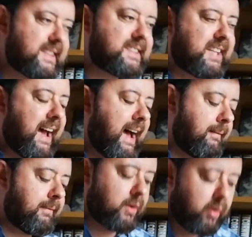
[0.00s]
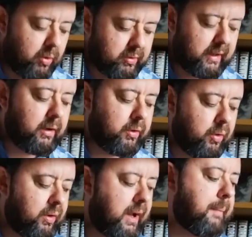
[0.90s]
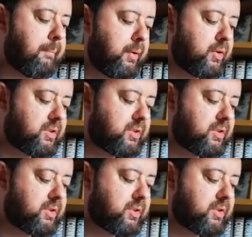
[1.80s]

it's time to go now, don't get pushed